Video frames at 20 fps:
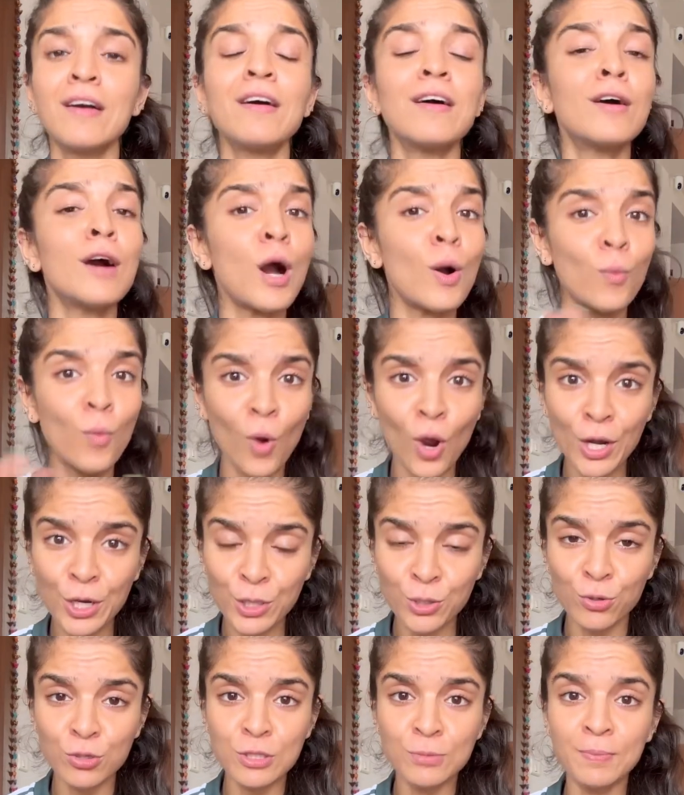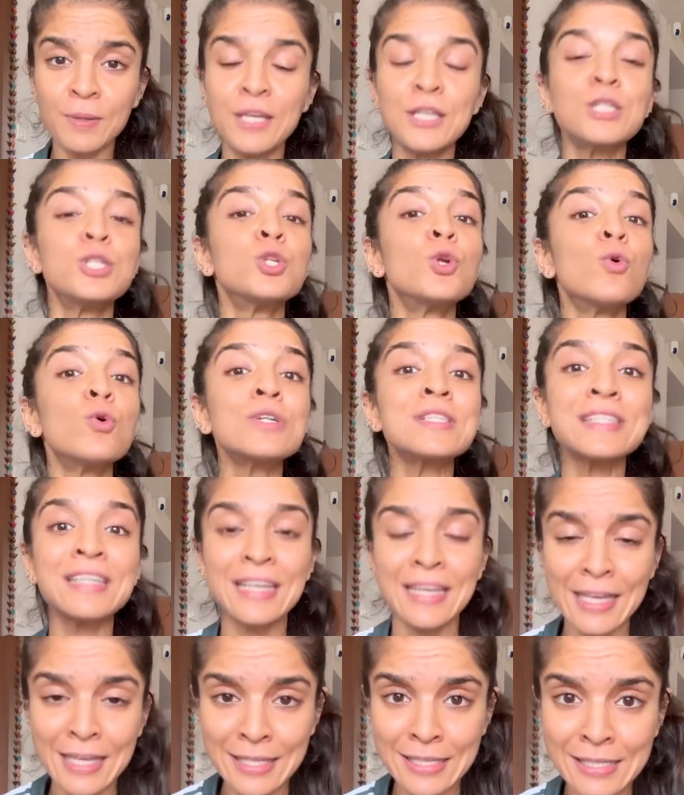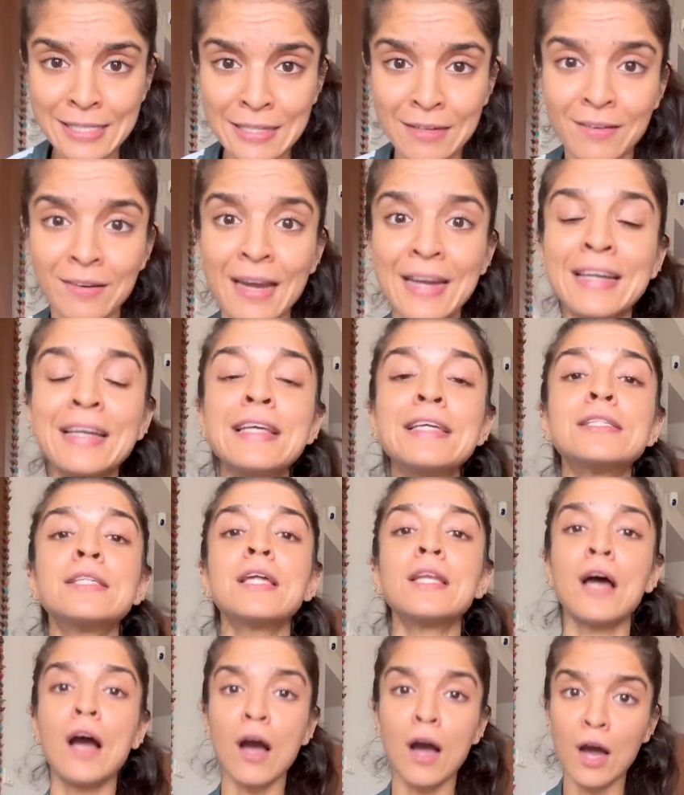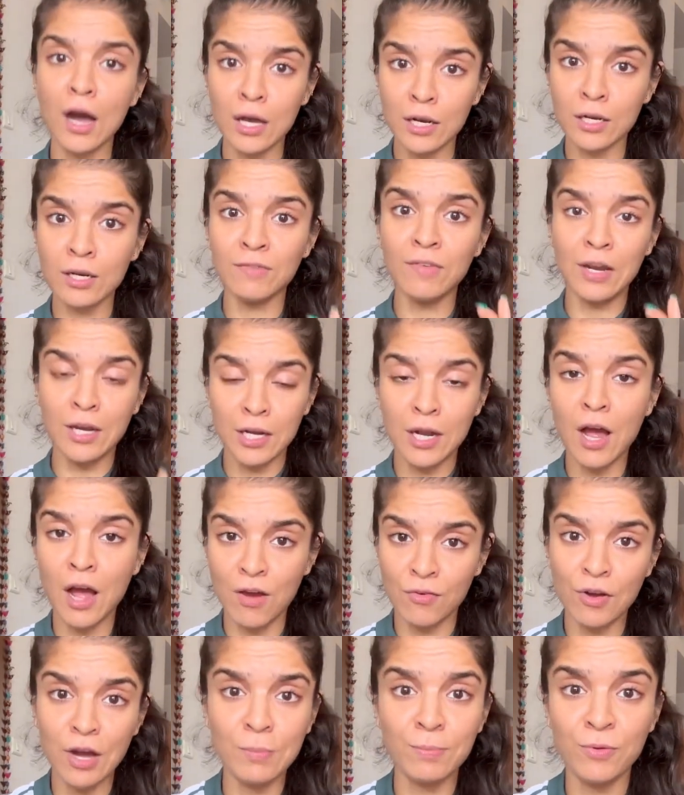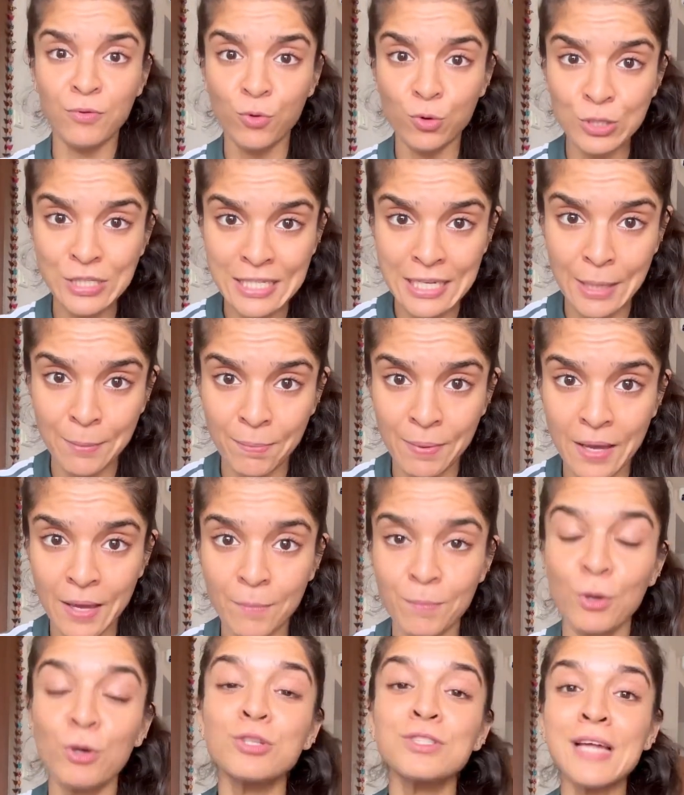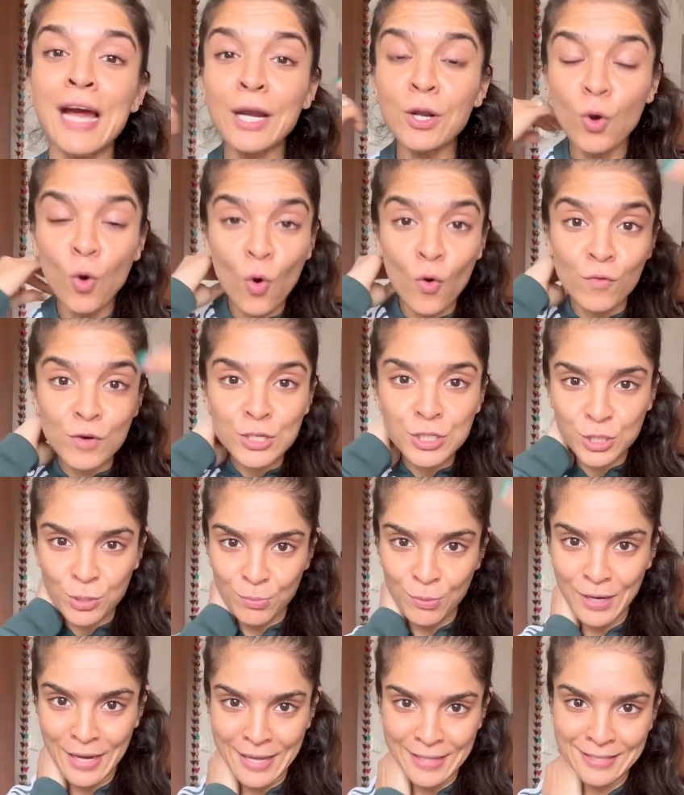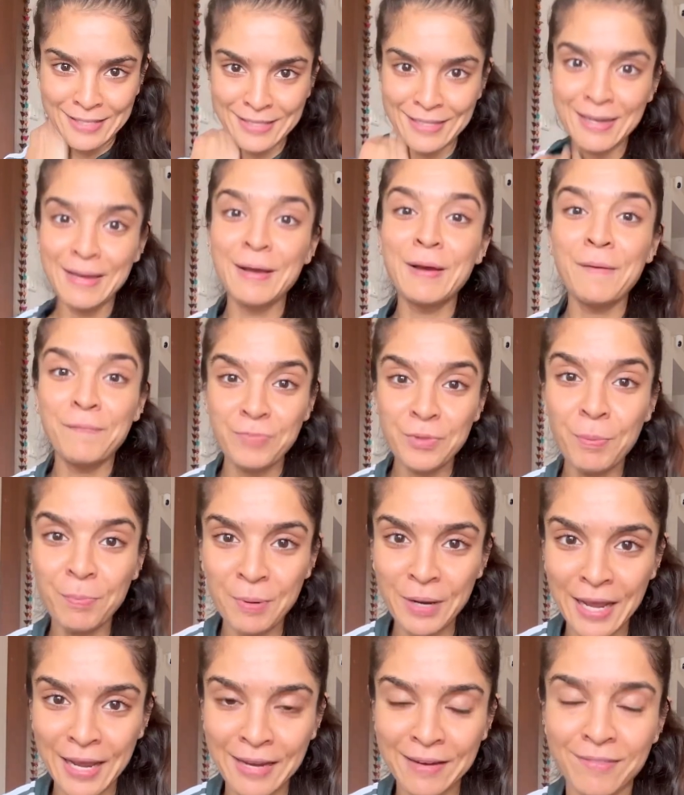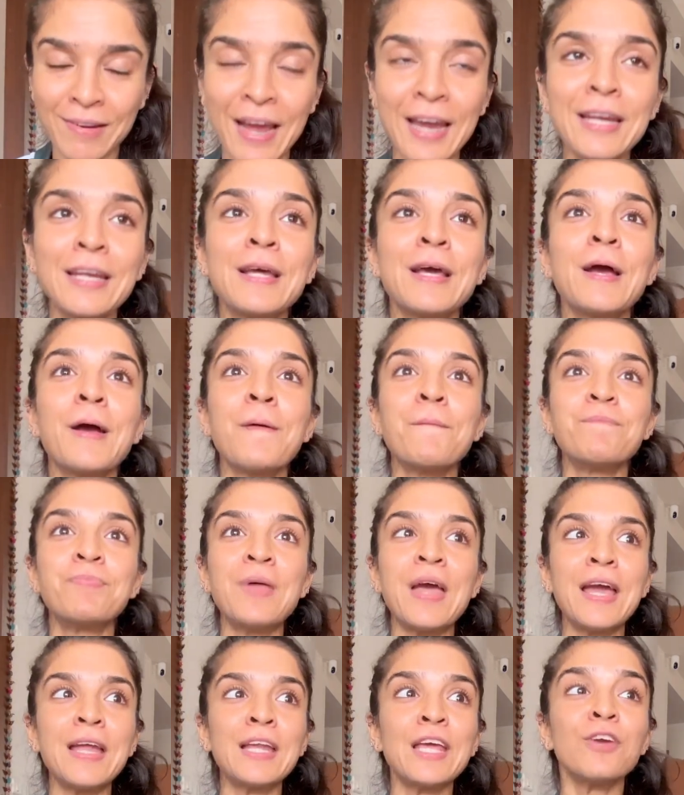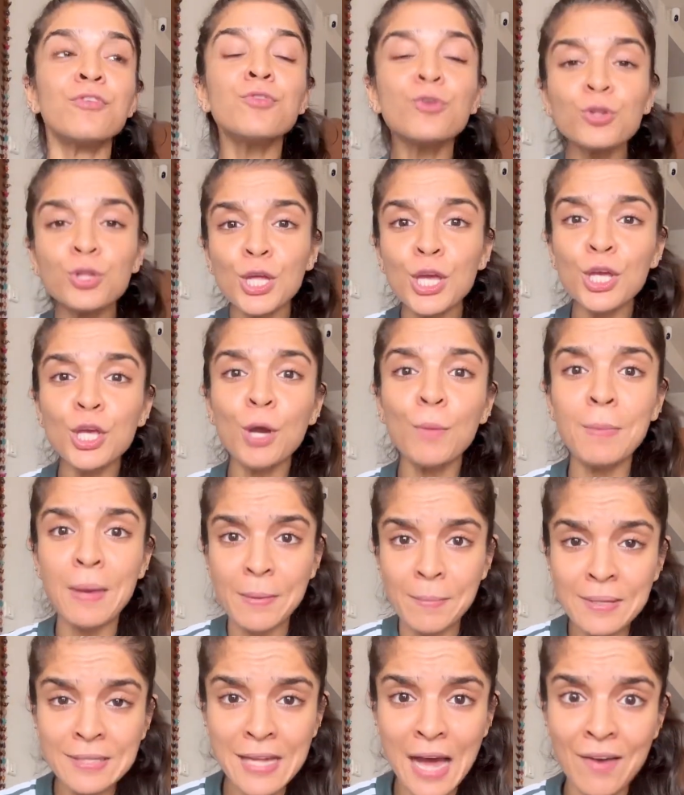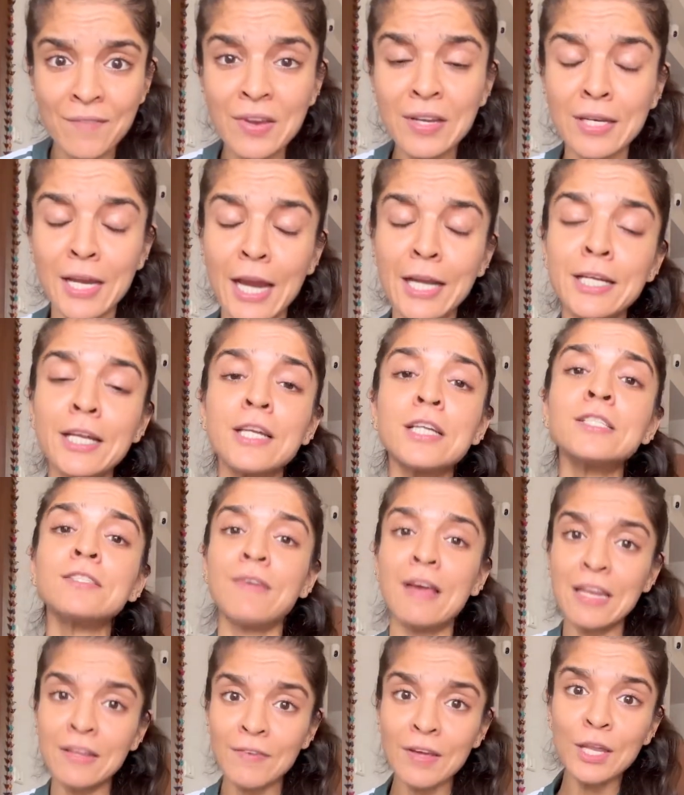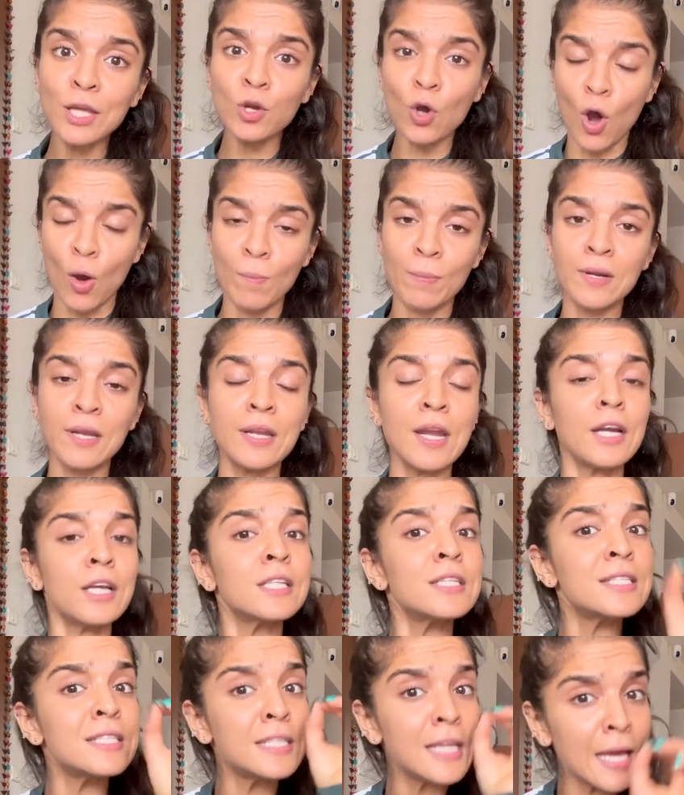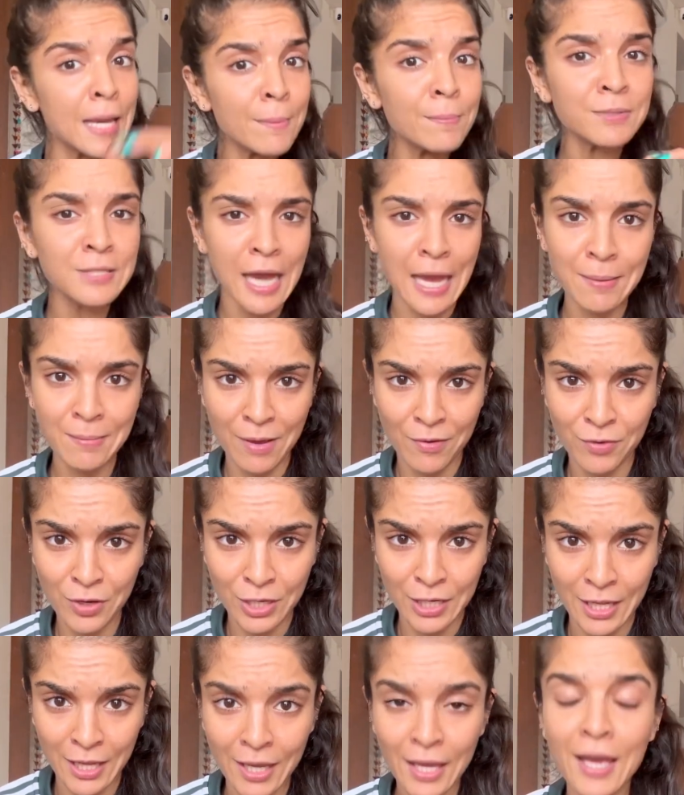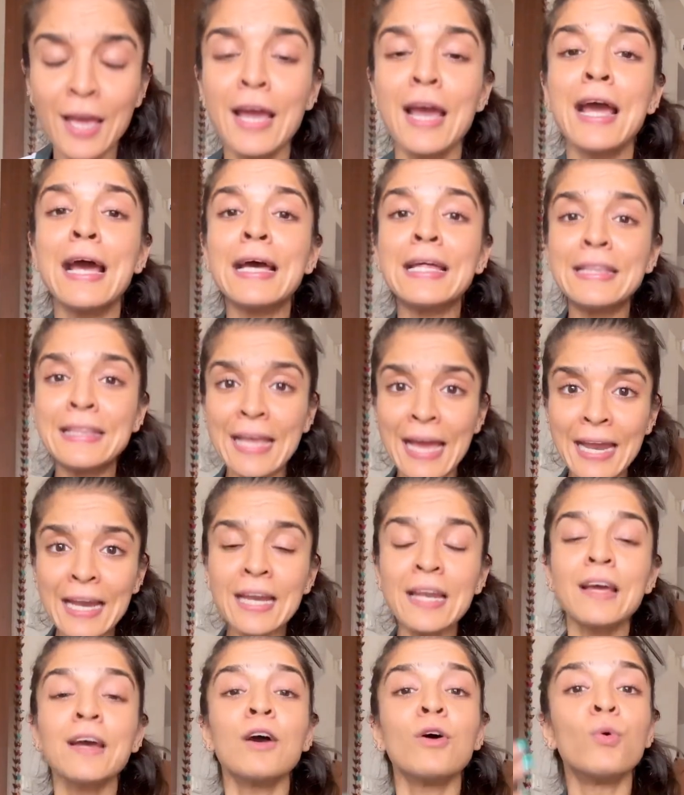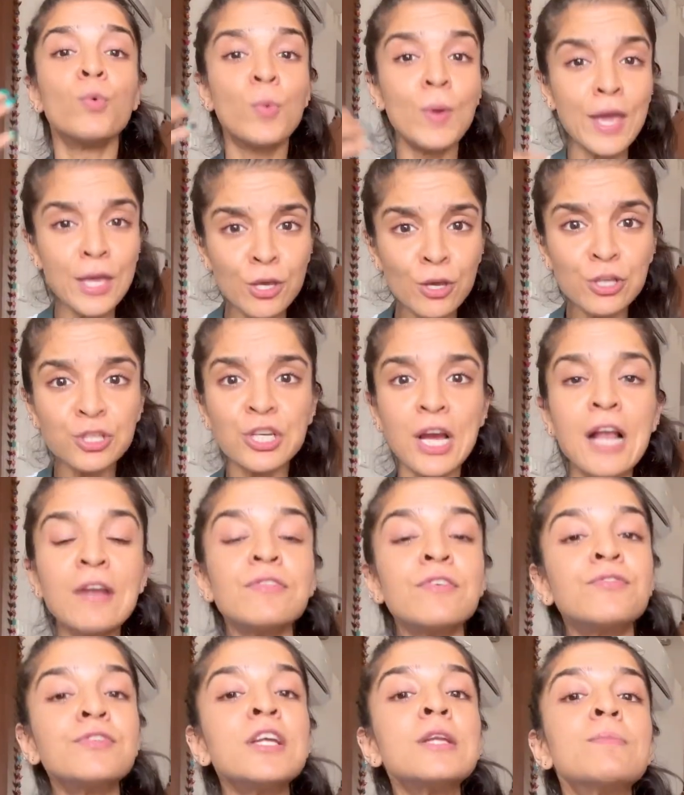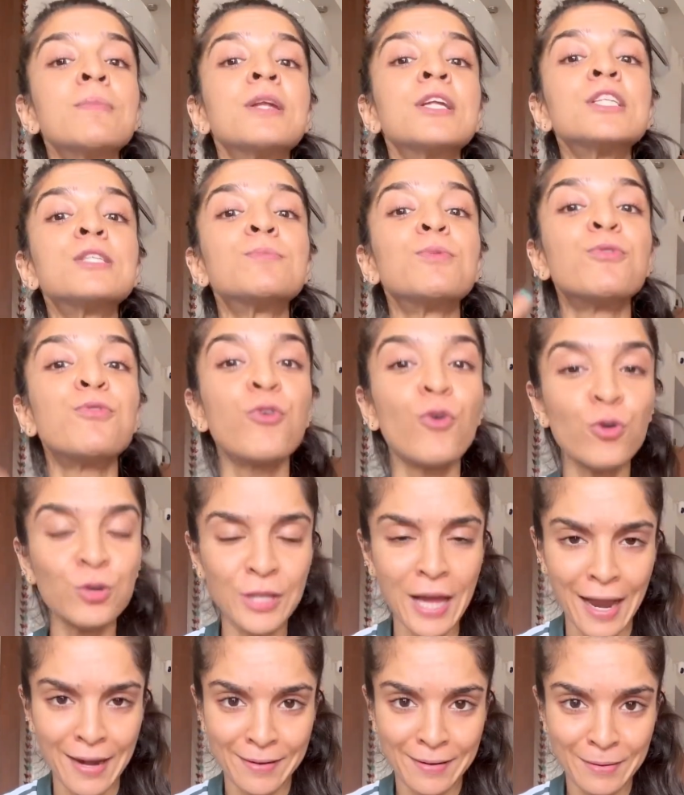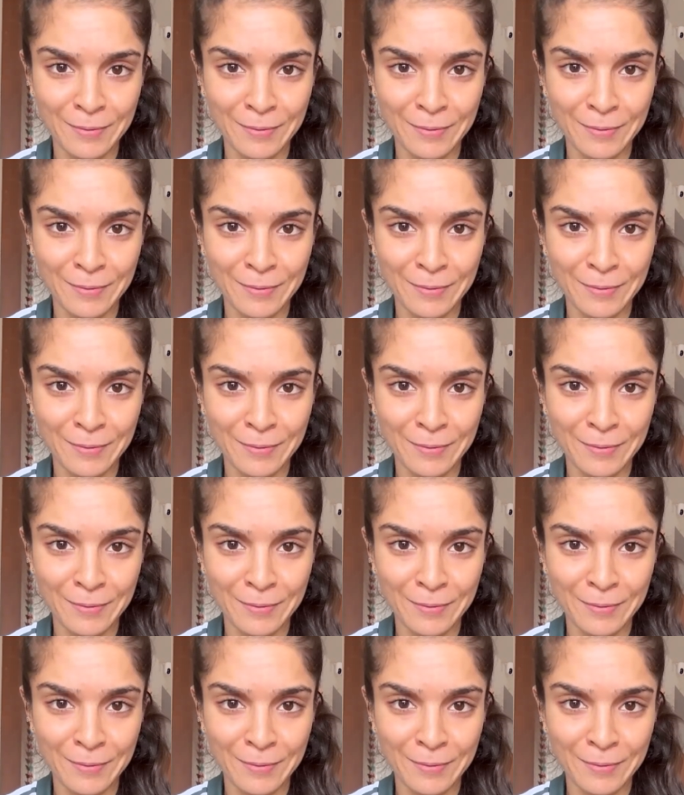Avoid those, please. No screens at least an hour and 1.5 hours before sleeping, because that overstimulates the brain, right? Then if you think your baby is having night terrors very, very common and at the same time every day, then wake your child 15 minutes before that